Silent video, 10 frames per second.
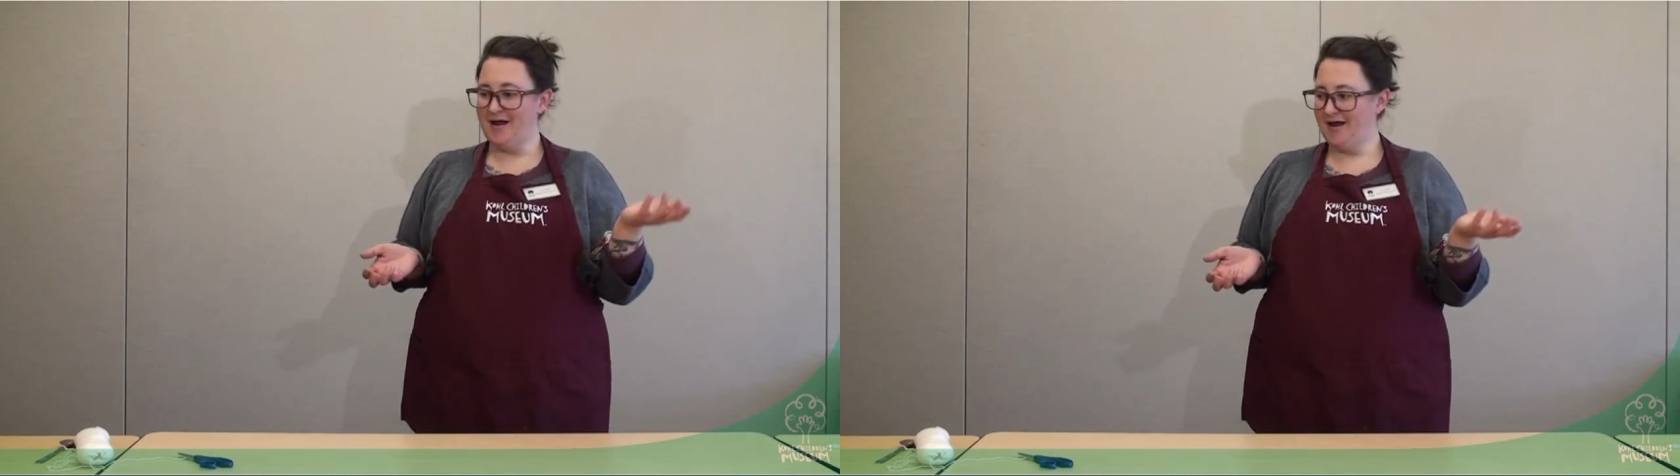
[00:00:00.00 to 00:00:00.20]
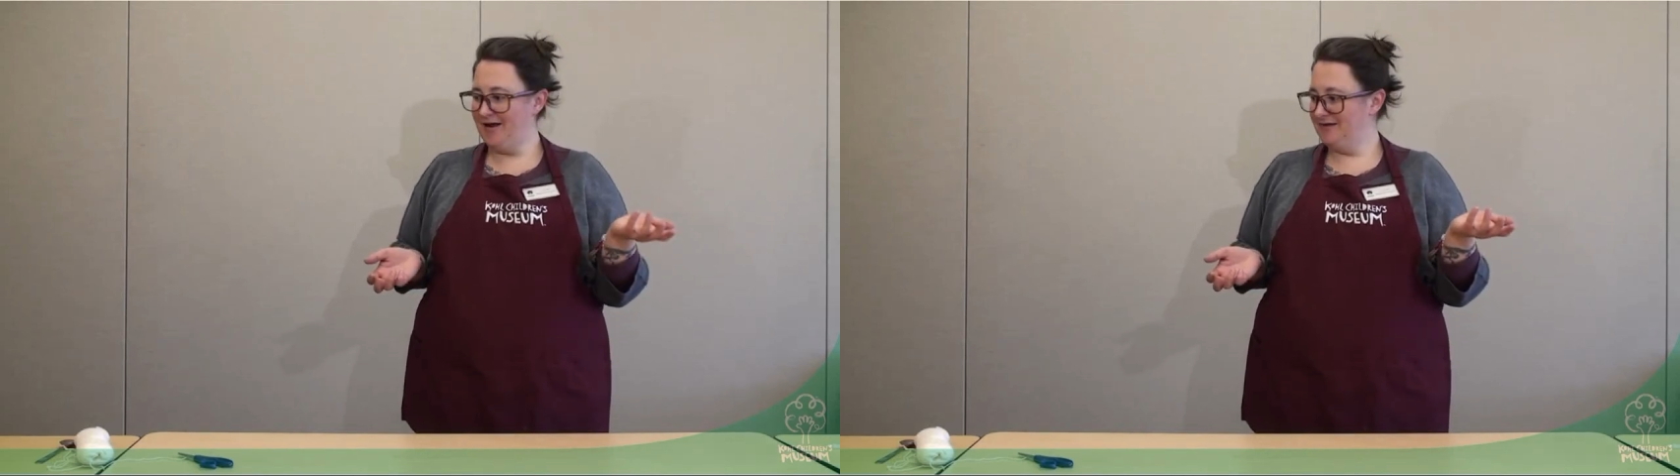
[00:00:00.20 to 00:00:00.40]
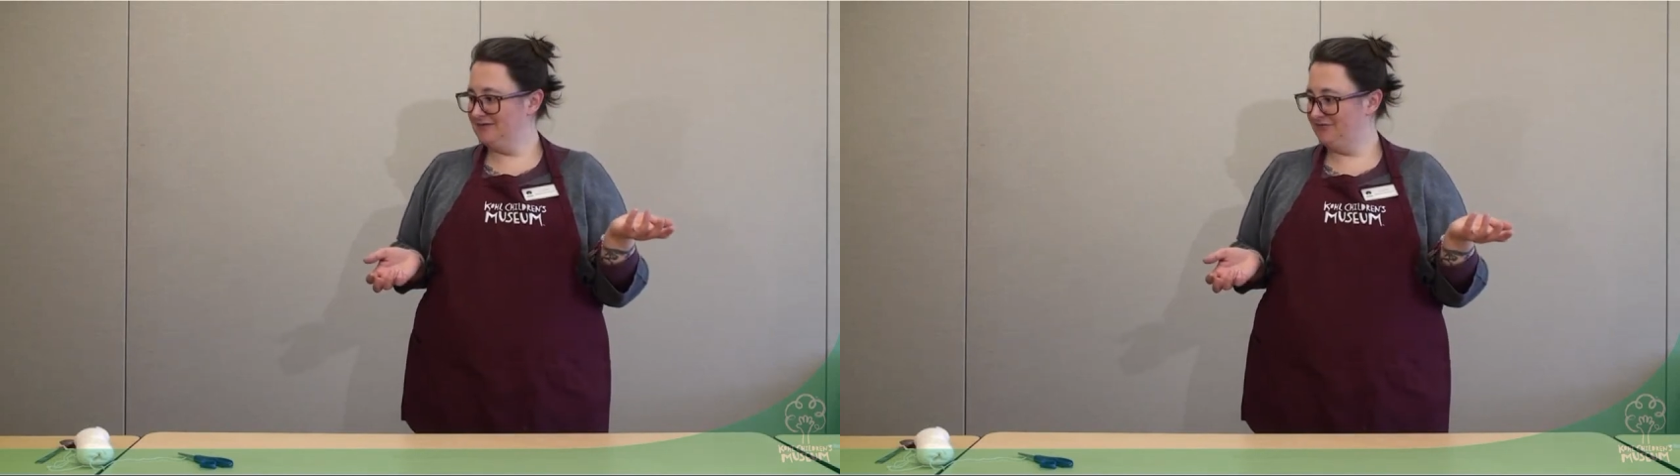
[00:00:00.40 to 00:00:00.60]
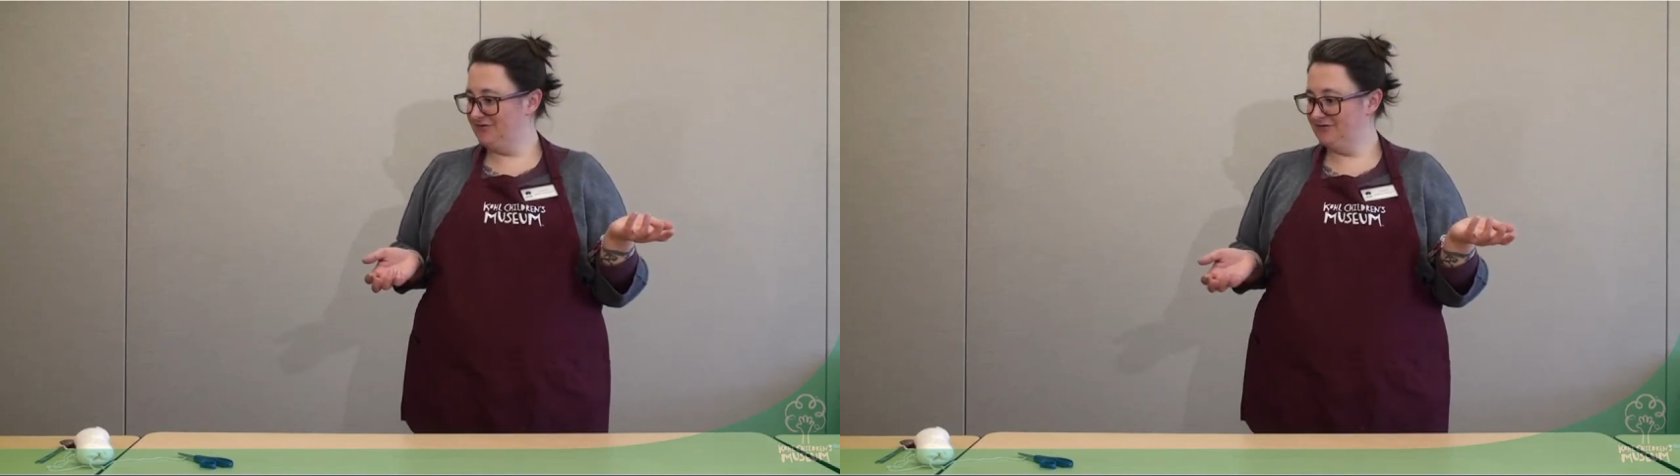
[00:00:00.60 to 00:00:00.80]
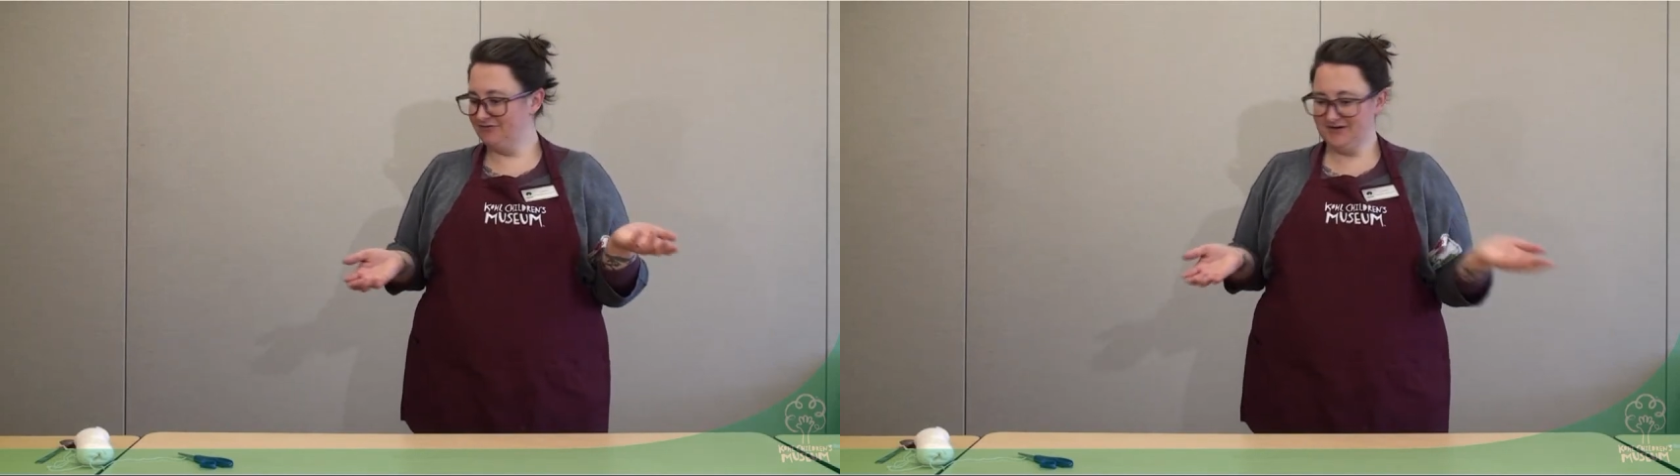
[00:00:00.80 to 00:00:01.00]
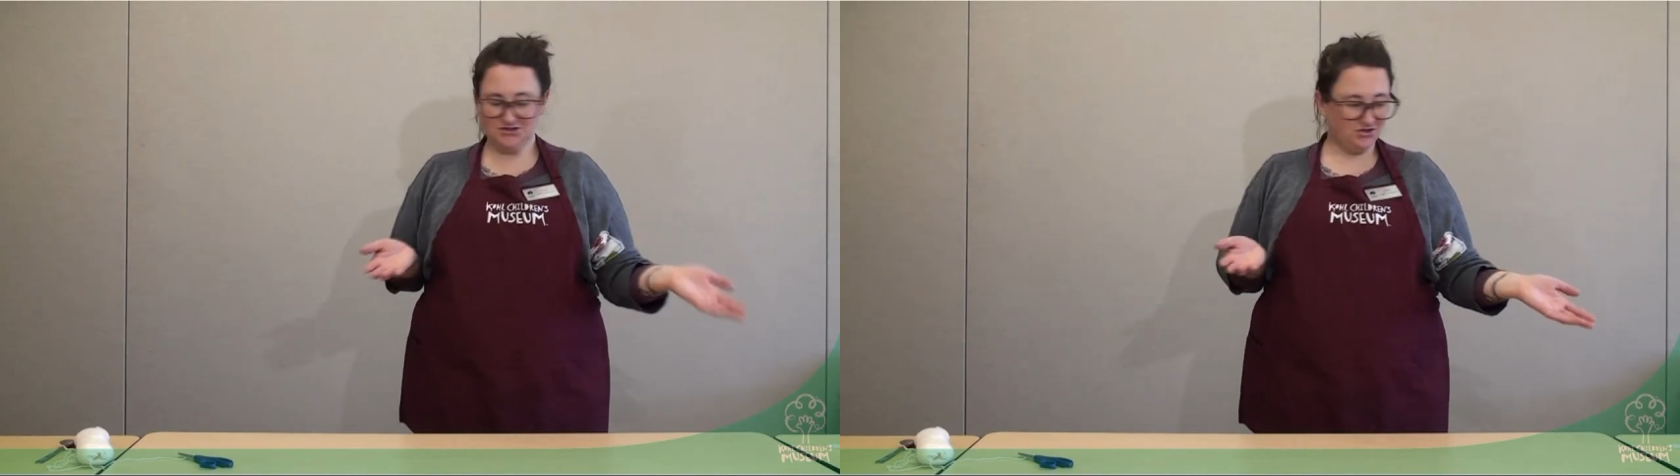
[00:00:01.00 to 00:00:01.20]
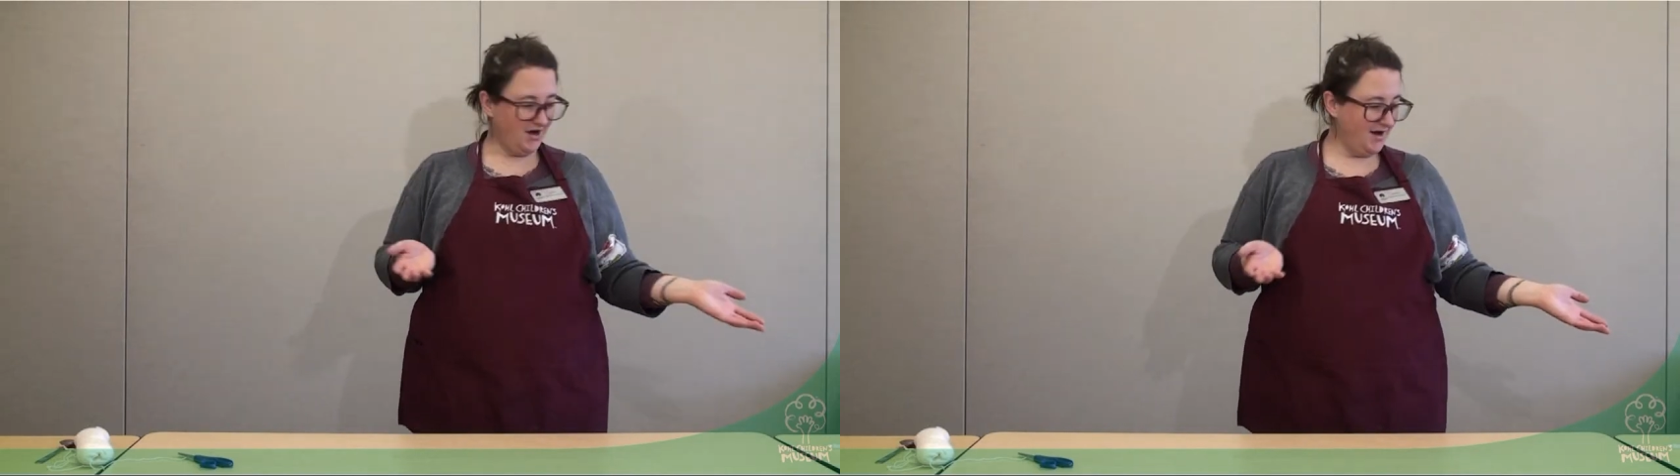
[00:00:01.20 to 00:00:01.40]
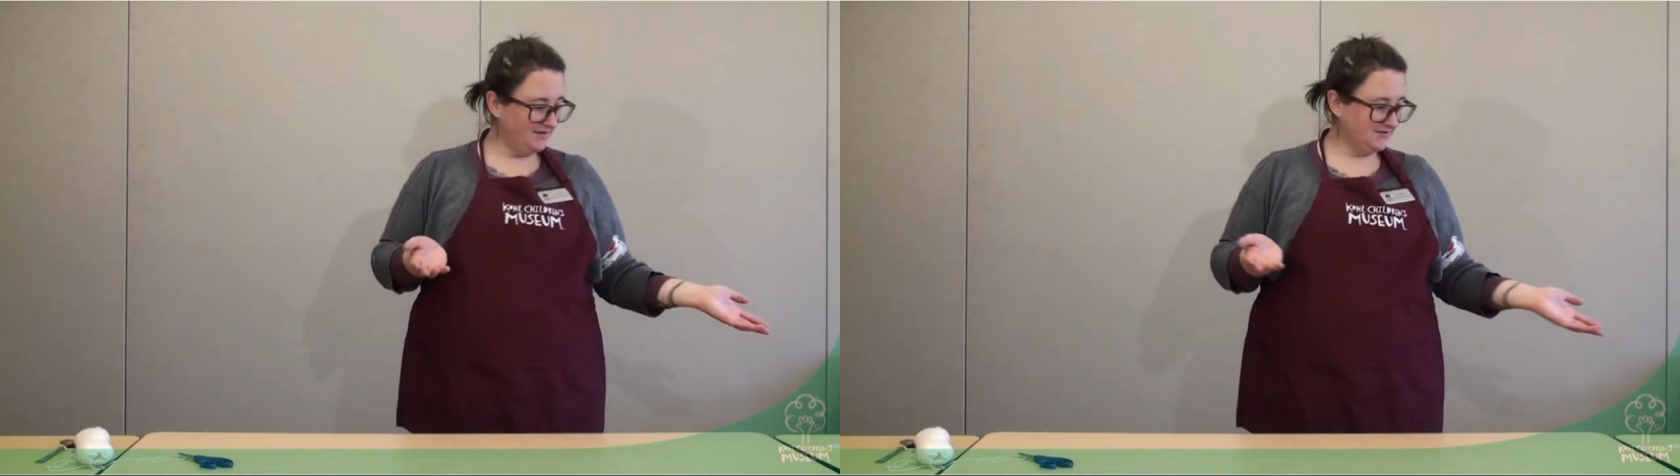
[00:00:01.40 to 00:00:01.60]
and feel free to
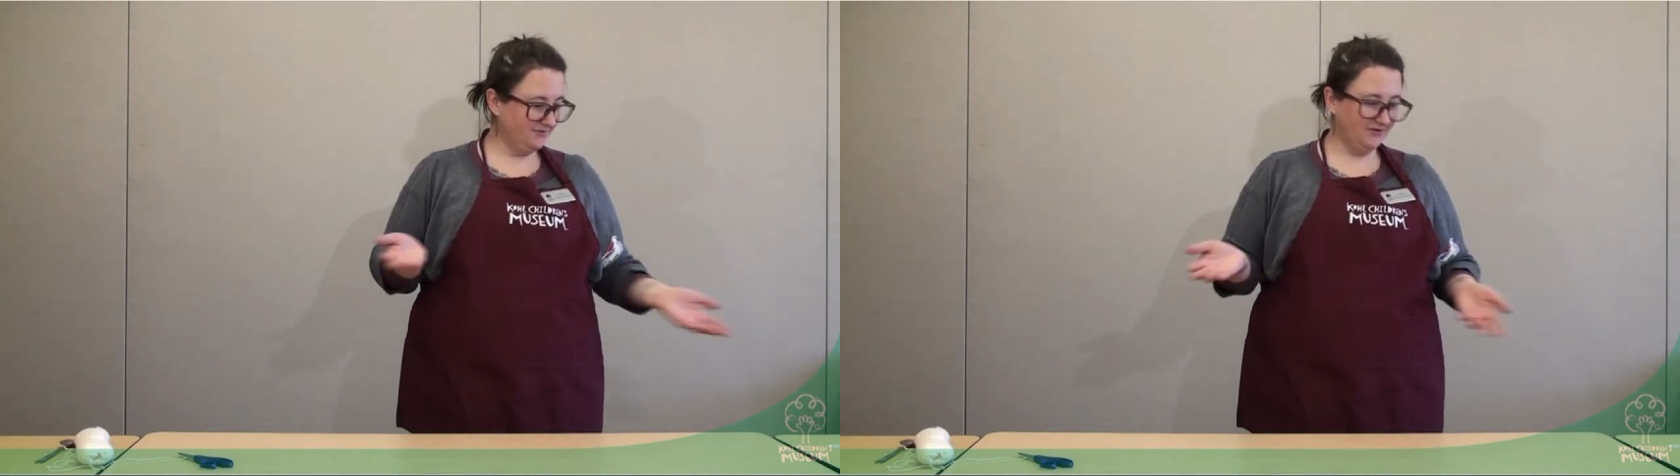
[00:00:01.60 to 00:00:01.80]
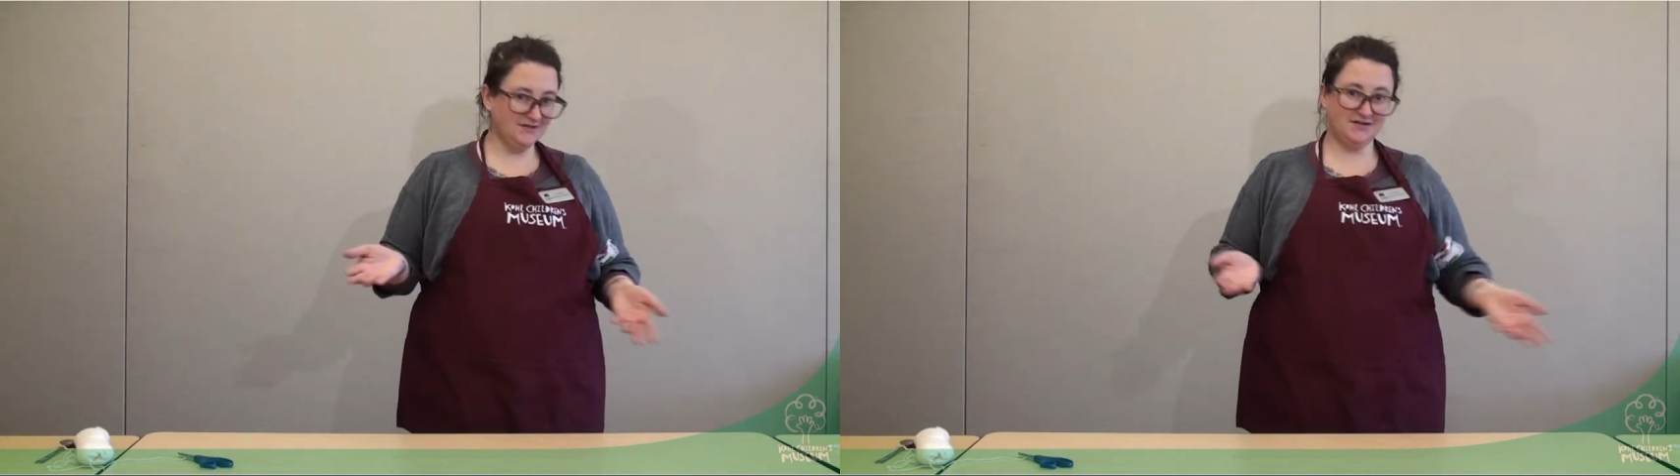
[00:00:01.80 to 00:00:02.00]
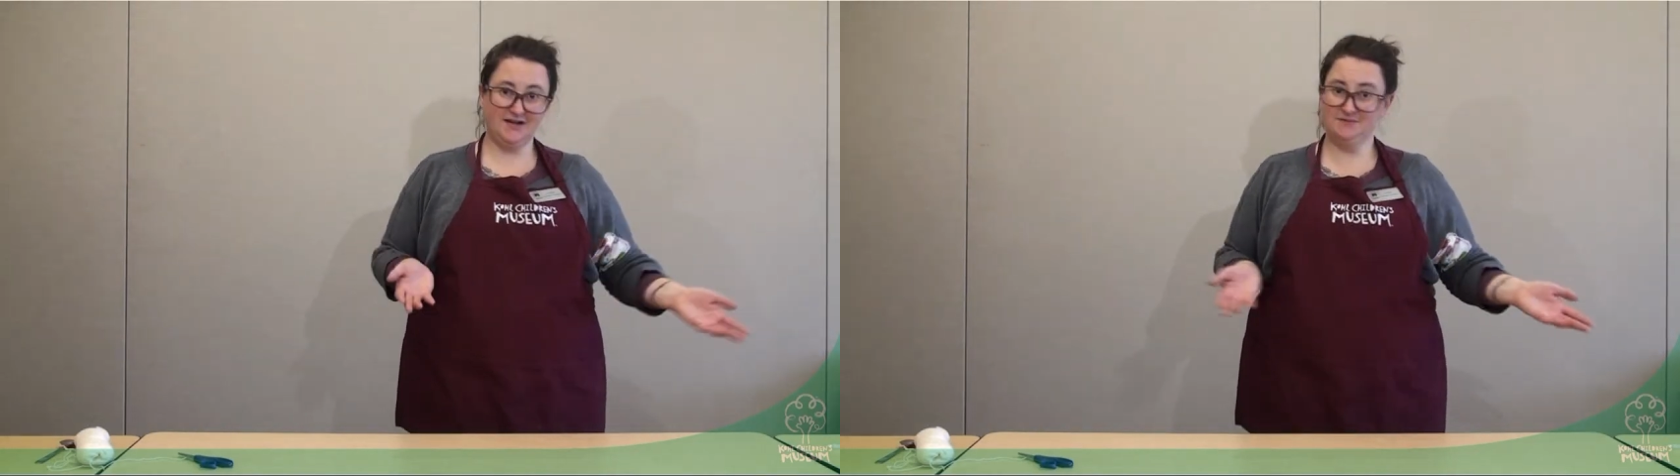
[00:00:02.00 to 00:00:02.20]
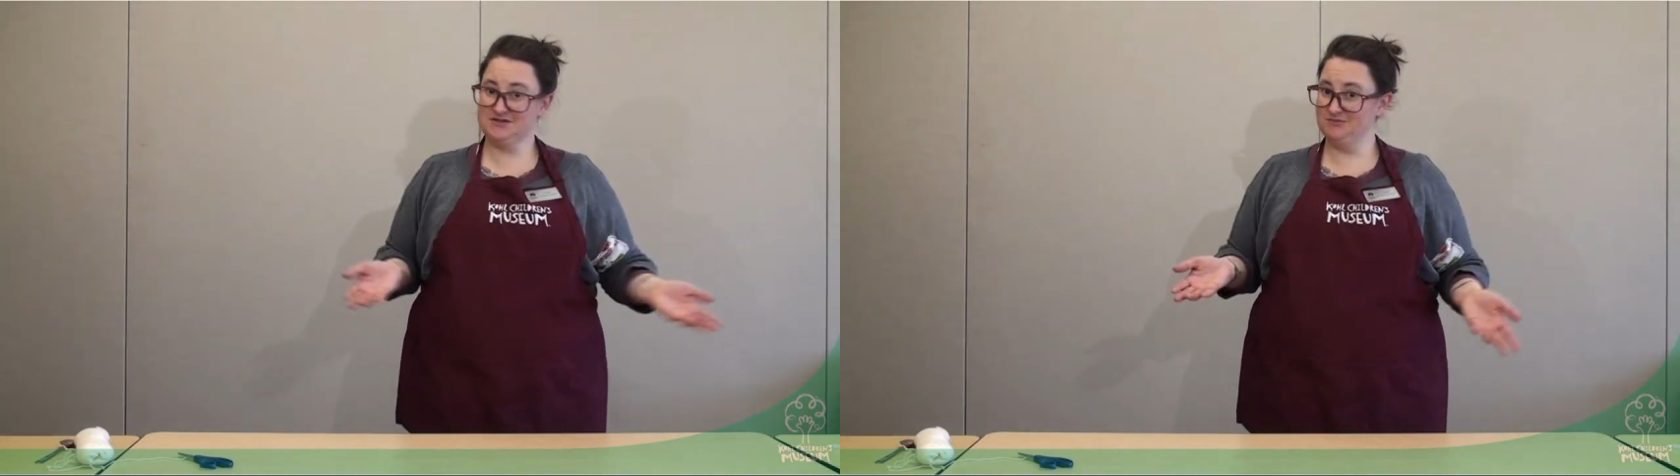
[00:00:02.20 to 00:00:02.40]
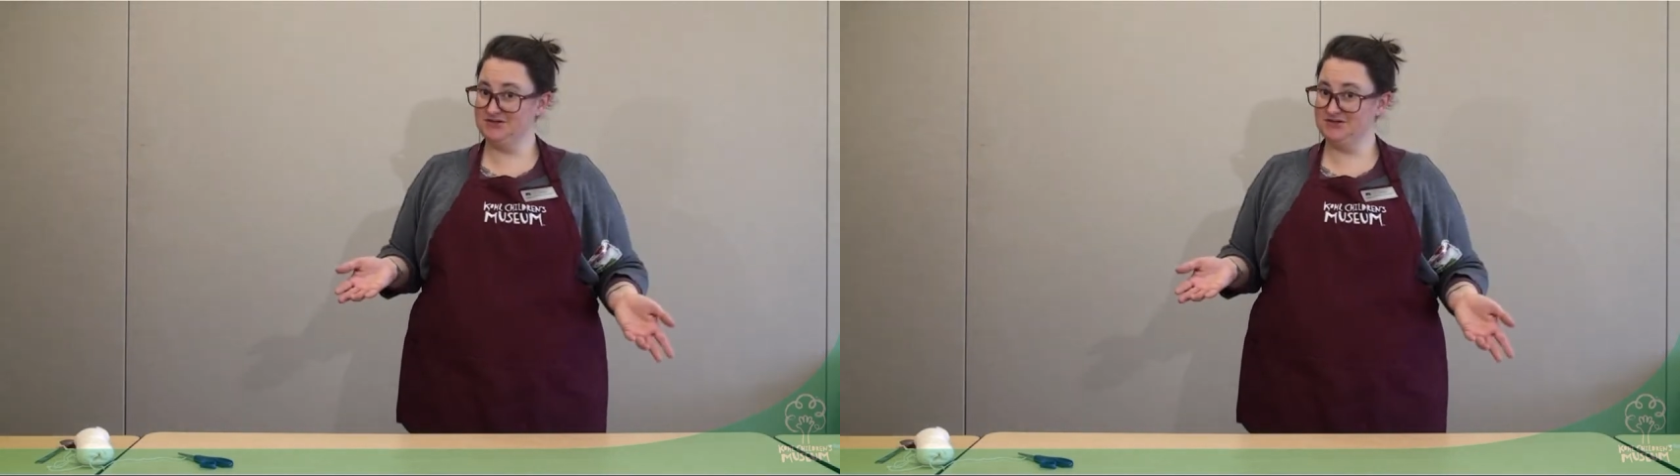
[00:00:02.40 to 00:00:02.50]
try different types of